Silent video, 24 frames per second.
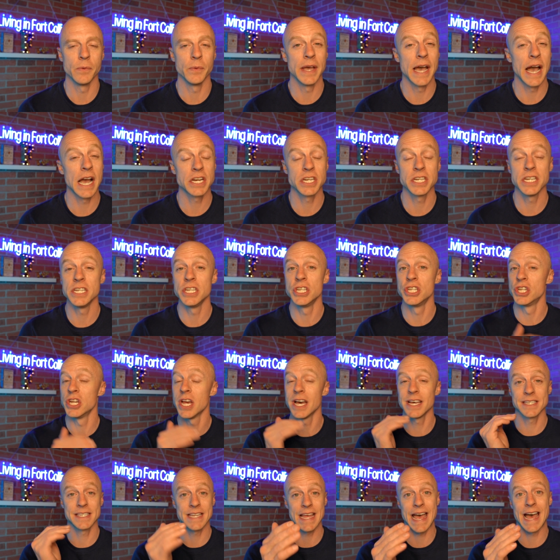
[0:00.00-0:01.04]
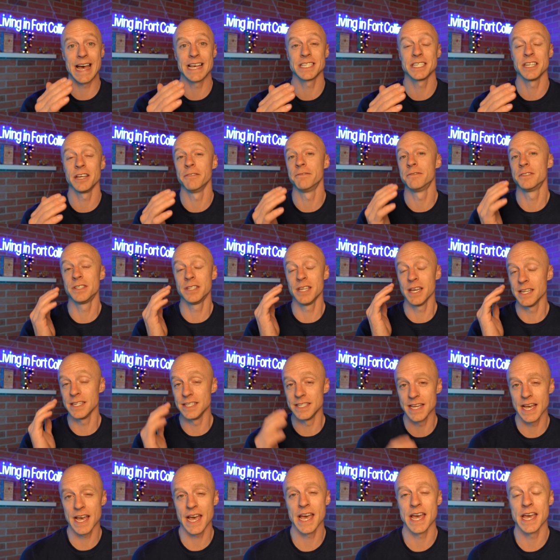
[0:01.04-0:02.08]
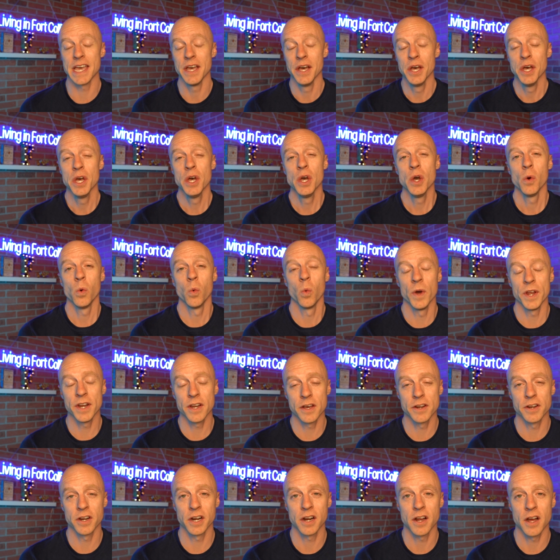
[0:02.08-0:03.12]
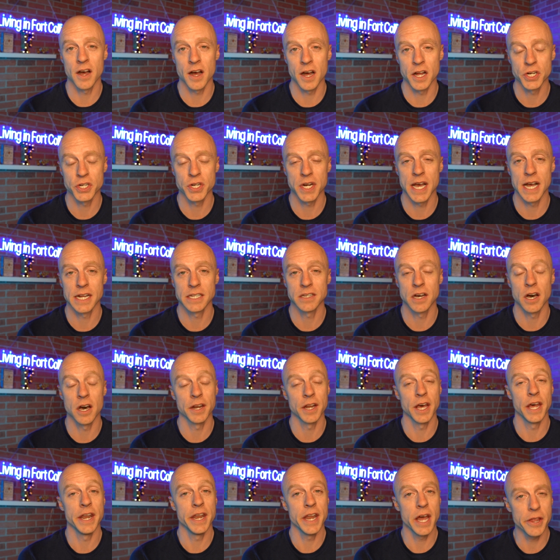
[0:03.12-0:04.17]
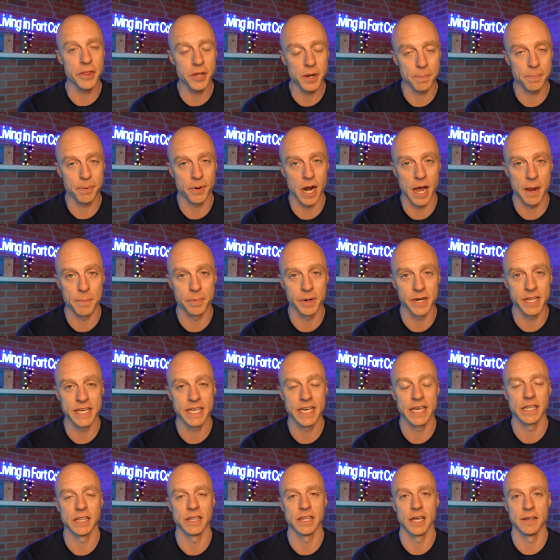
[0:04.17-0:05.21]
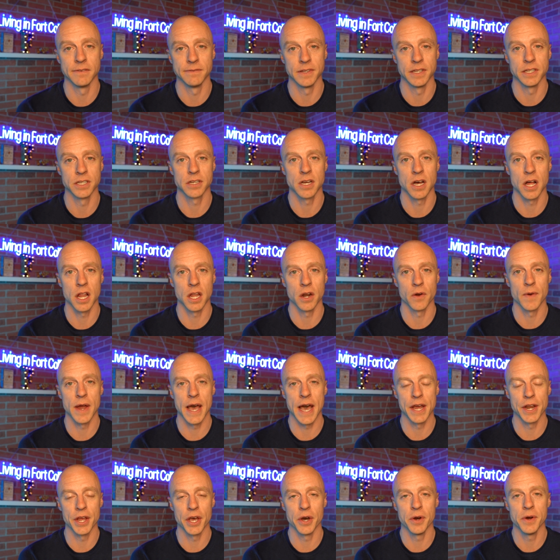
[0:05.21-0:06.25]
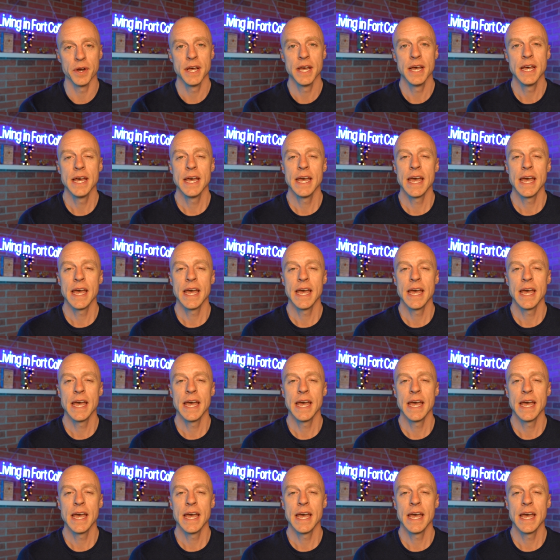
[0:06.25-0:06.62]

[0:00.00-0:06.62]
We actually just, as of today, went under contract on another property in Loveland, Colorado.